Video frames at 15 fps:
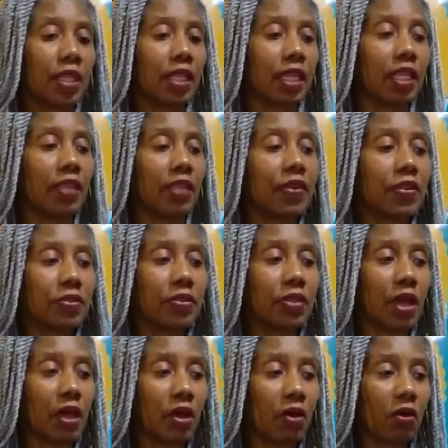even
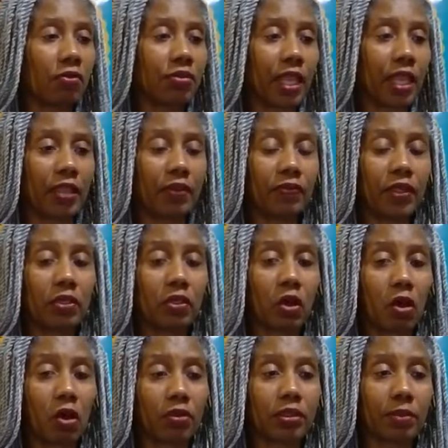though they
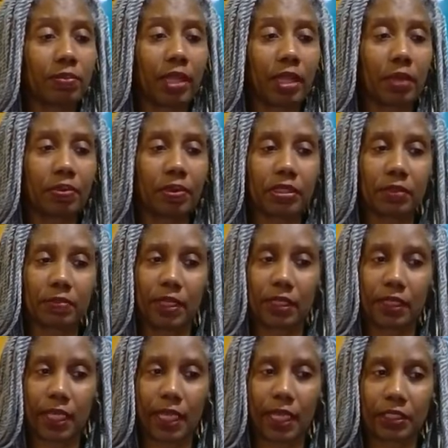recalled the blood pressure
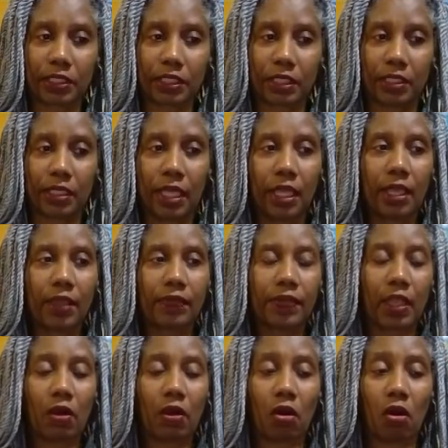medication,
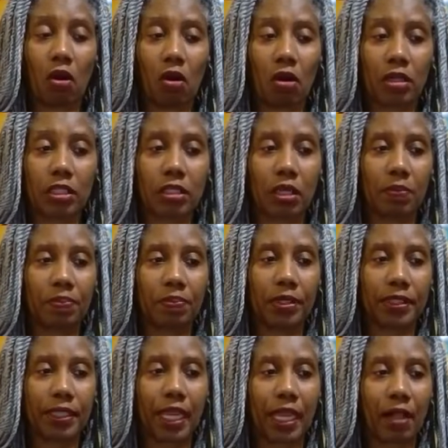they are also
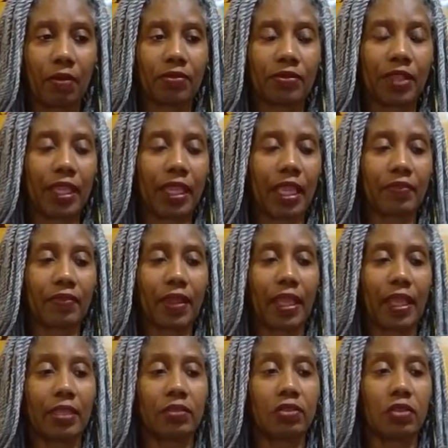putting out, they have
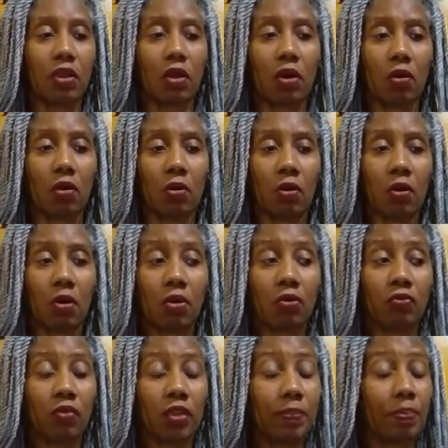had no
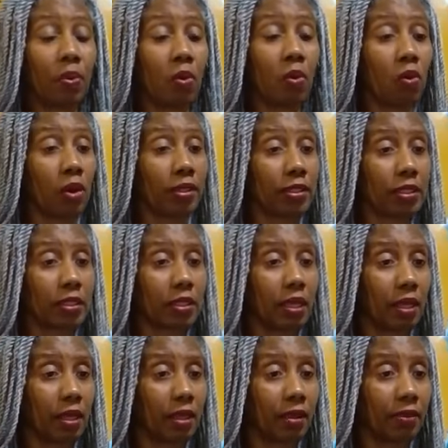reports
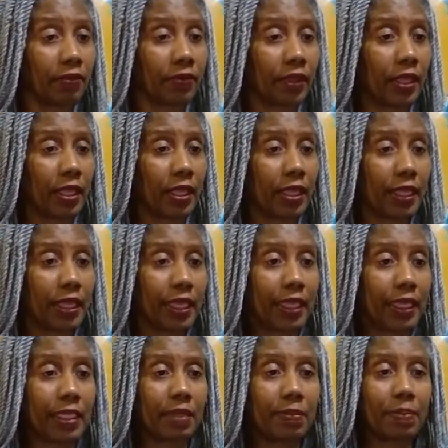of
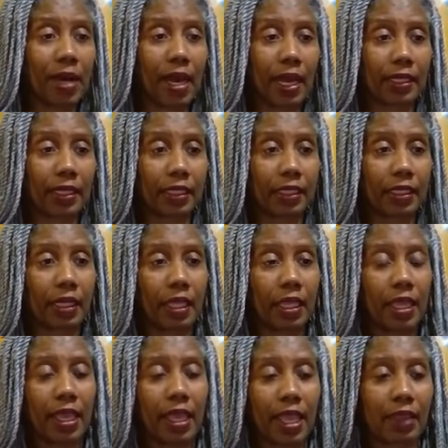anybody
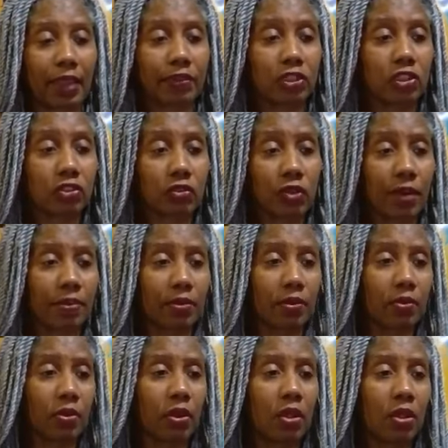having
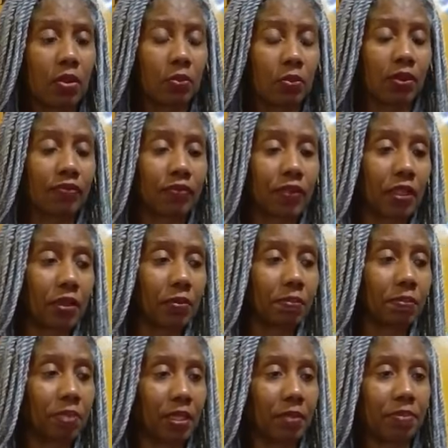trouble with their
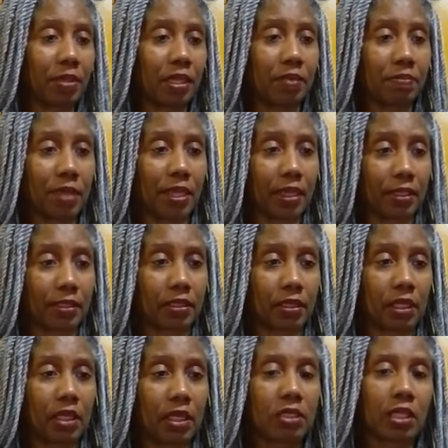BP meds.
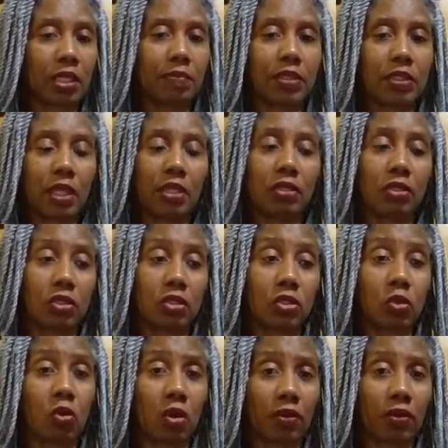So I'm gonna tell you a
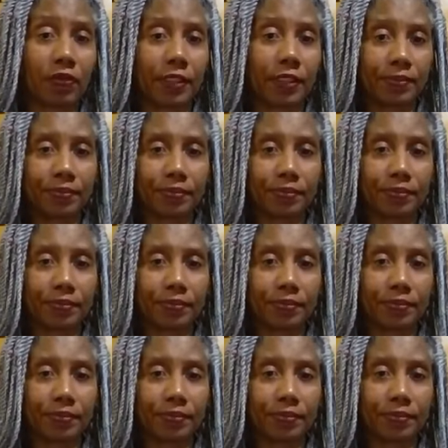story.